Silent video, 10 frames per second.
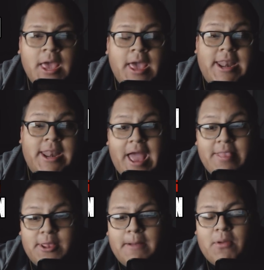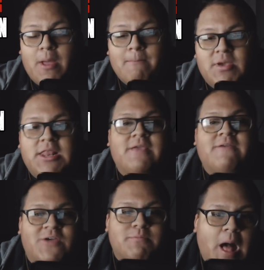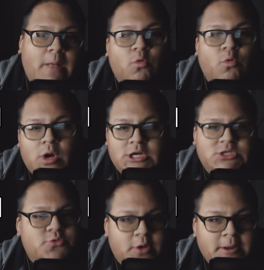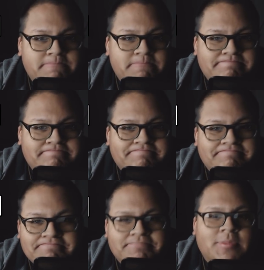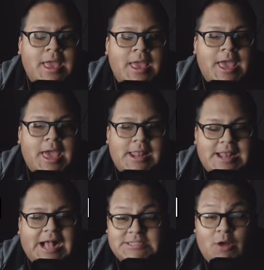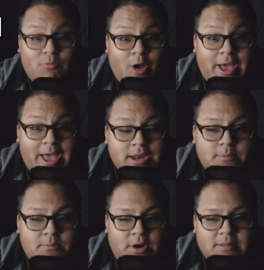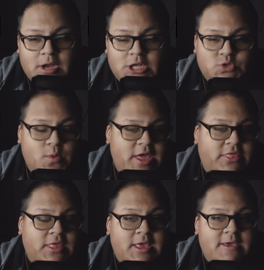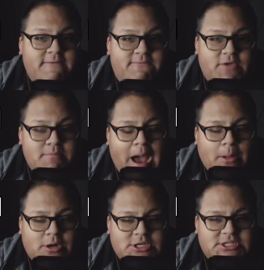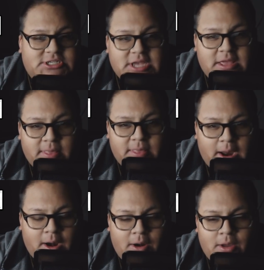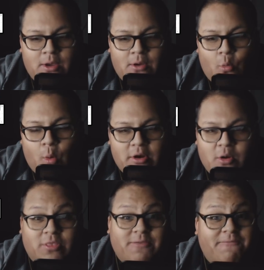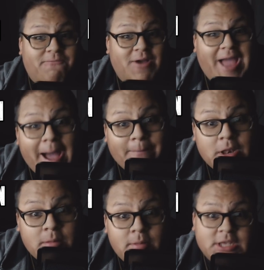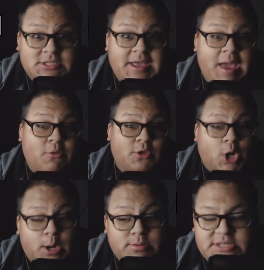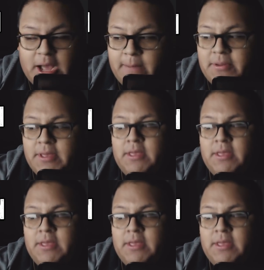And ended up beating Finn Balor for the 1-2-3. And that's how Raw ended, pretty much. With Finn Balor just sitting there wondering what the fuck happened because he got hit with the curb stomp.